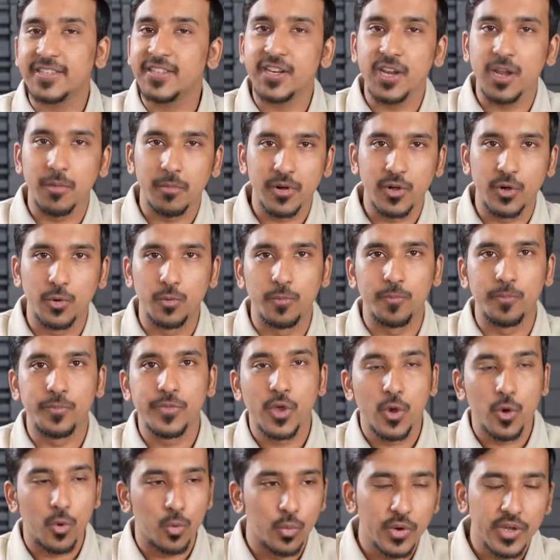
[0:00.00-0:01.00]
Lesson number two,
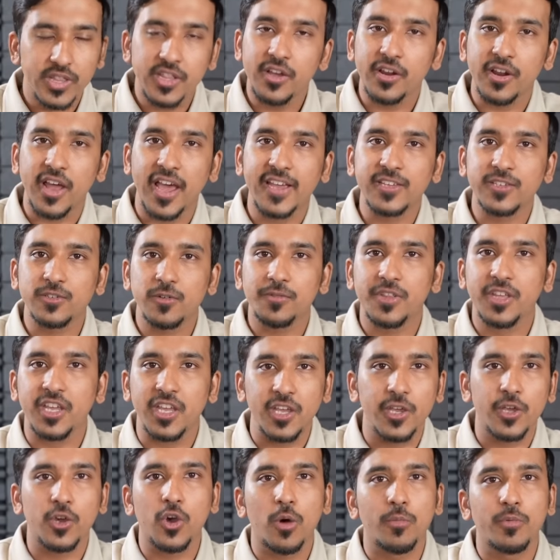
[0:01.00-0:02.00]
with the rise of
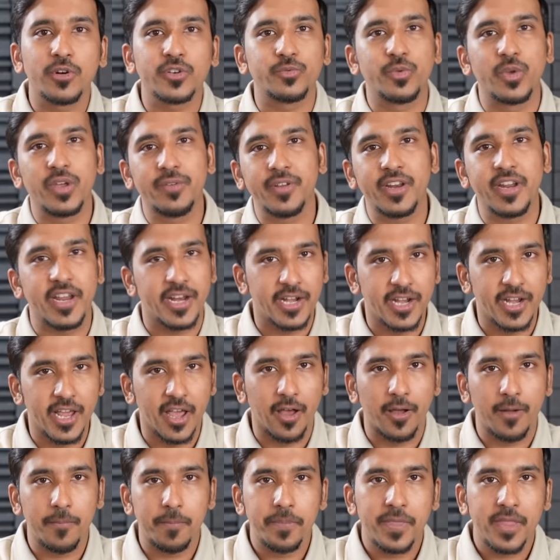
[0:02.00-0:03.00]
the e-commerce wave in
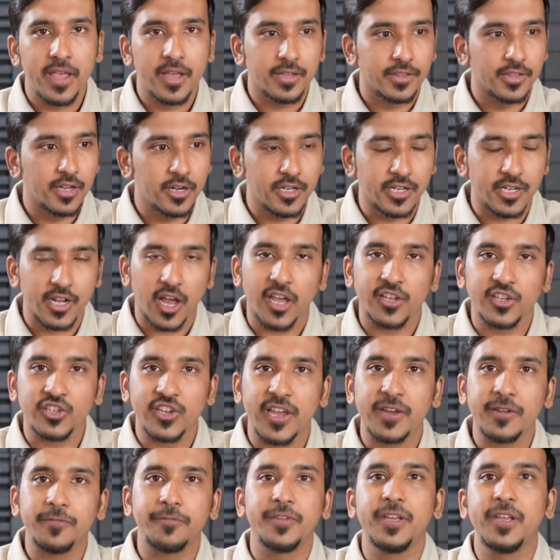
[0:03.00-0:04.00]
India, the
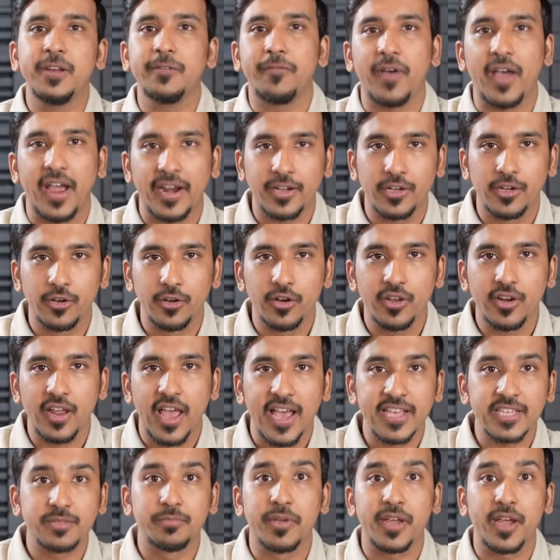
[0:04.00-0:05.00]
touch and feel
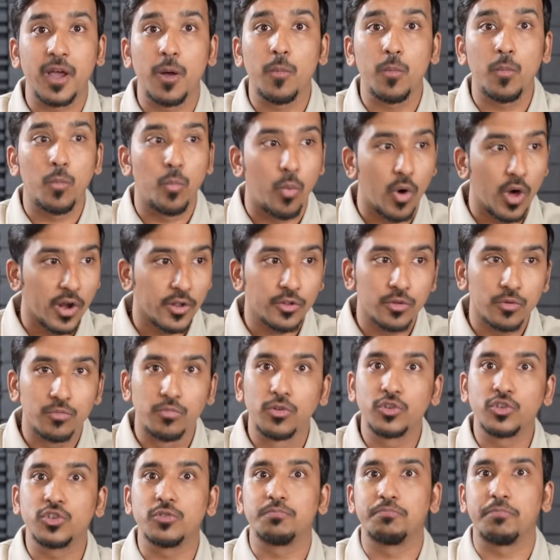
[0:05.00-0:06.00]
factor has become one of the
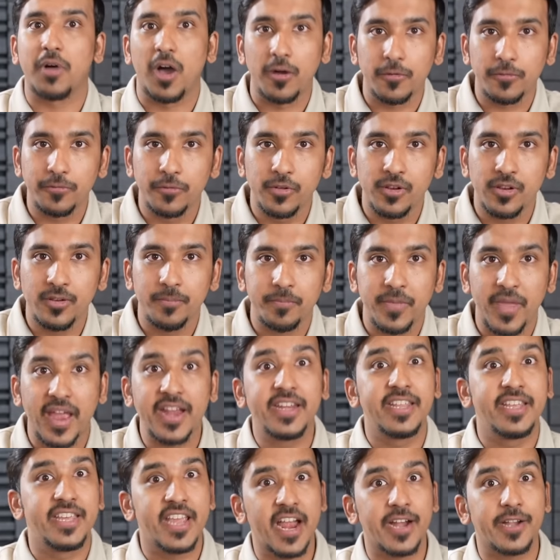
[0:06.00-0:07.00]
most powerful
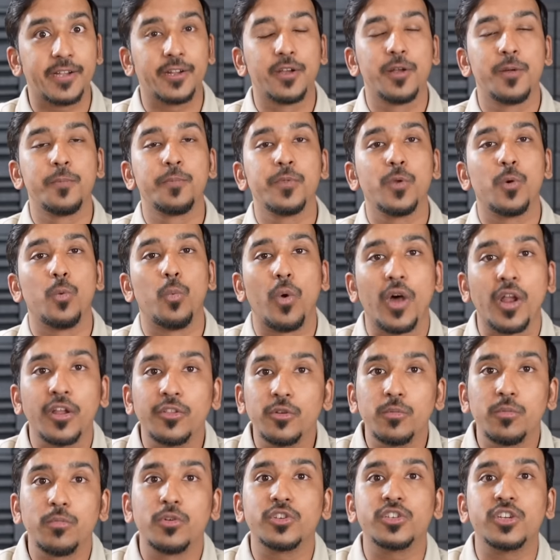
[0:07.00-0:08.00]
and yet
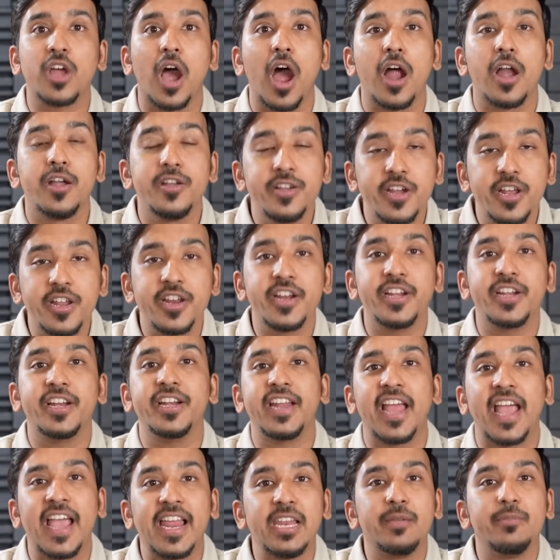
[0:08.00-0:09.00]
one of the most
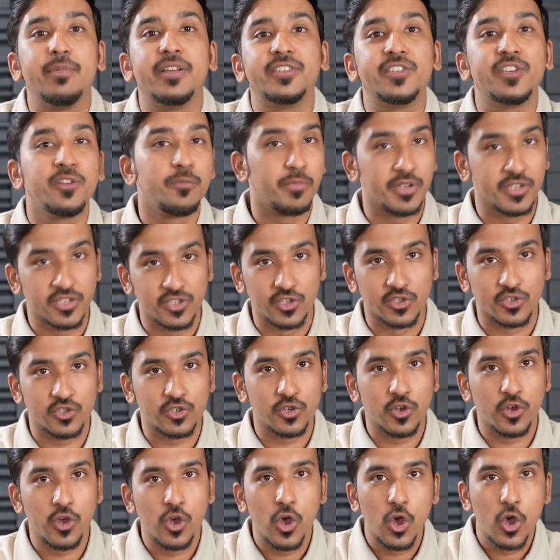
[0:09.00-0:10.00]
underrated elements in
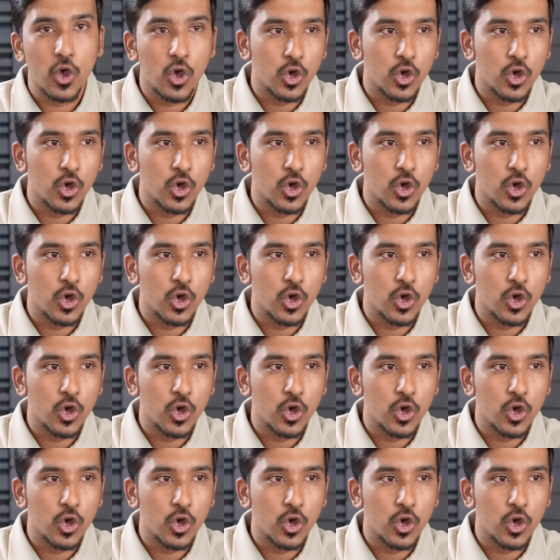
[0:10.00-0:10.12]
business.